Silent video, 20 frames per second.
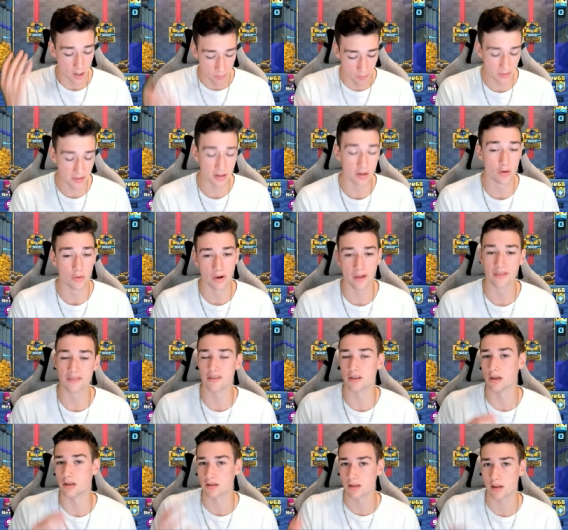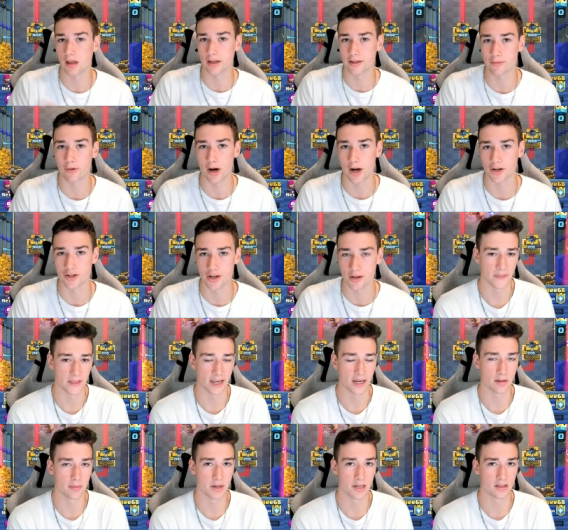we'll see who wins this. Let's watch it.
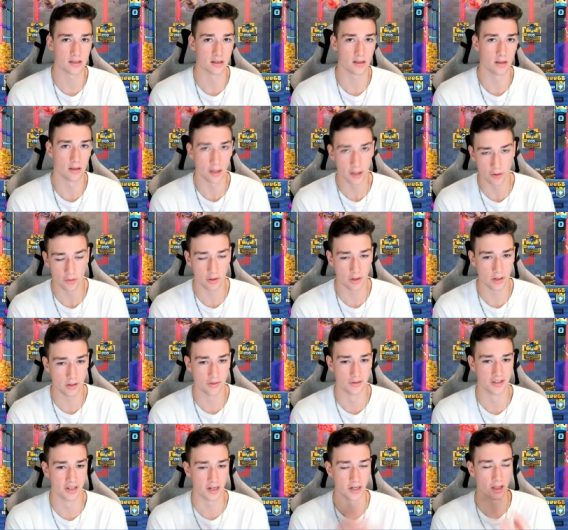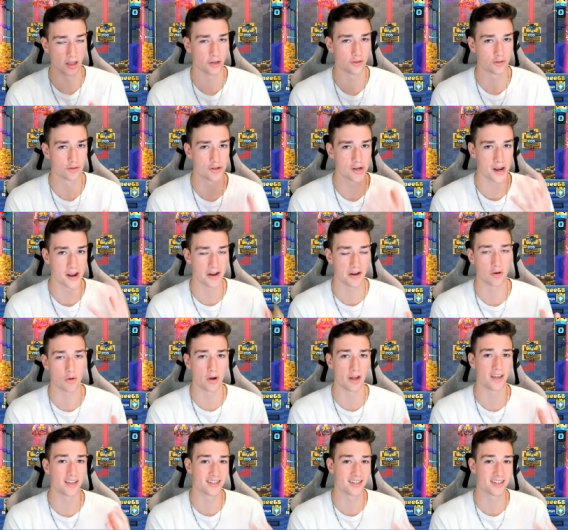Anaban's literally using an Electro Giant Quake